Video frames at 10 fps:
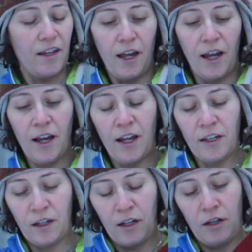
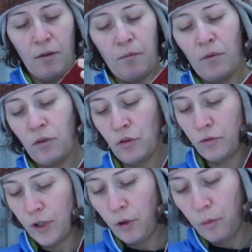And the
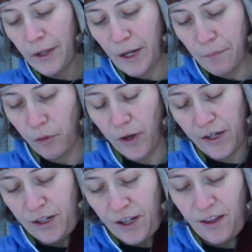real winning
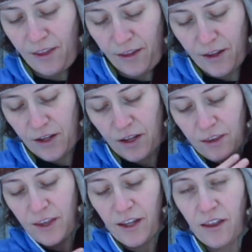point is
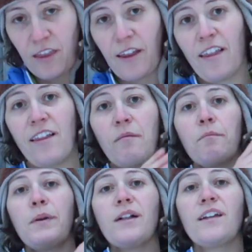this
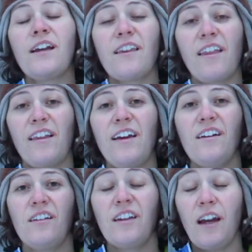built-in
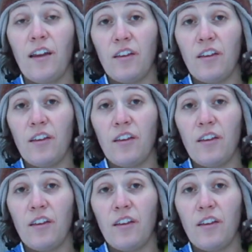skin on the